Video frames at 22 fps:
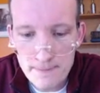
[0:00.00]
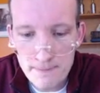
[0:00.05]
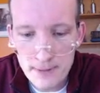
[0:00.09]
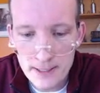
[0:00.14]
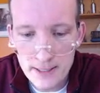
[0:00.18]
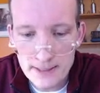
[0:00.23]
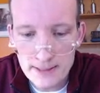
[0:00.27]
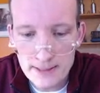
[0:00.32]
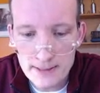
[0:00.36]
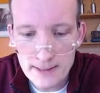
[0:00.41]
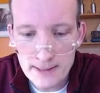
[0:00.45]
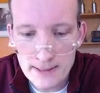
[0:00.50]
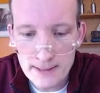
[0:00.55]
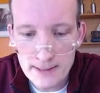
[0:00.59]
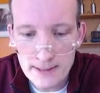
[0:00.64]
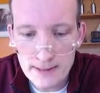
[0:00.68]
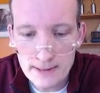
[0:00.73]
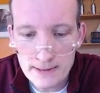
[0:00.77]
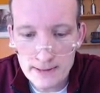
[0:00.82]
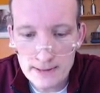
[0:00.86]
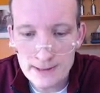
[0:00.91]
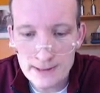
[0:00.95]
But
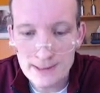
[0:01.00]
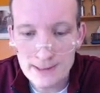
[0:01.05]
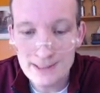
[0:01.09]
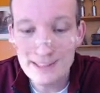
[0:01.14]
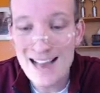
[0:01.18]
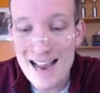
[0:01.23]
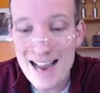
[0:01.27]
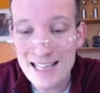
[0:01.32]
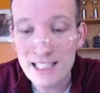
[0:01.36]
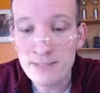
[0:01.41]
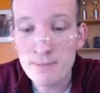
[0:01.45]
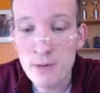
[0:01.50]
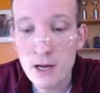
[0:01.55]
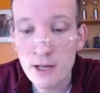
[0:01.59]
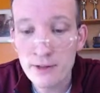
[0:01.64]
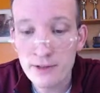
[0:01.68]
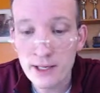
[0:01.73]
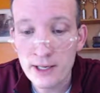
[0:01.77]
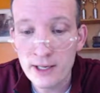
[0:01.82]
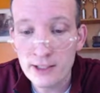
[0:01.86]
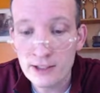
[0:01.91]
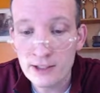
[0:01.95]
last
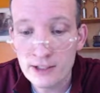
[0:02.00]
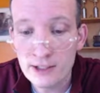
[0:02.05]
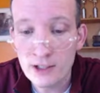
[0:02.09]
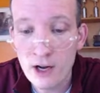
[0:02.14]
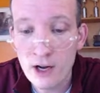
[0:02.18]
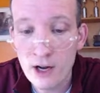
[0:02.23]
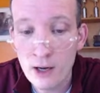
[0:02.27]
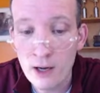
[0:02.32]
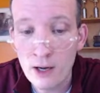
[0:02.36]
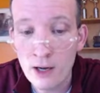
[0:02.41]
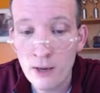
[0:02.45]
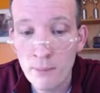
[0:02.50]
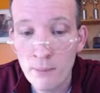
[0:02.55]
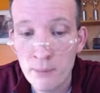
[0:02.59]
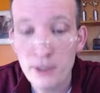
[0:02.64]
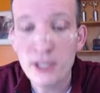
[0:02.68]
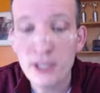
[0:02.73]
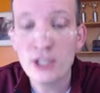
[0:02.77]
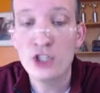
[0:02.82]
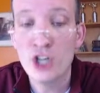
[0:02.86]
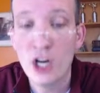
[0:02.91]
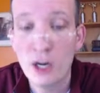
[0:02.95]
month I saw a
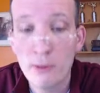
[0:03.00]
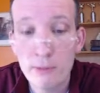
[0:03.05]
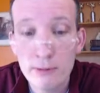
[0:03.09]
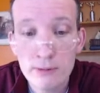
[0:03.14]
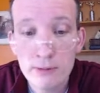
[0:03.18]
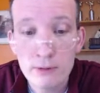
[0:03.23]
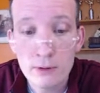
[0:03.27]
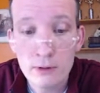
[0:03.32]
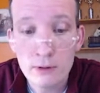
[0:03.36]
big jump.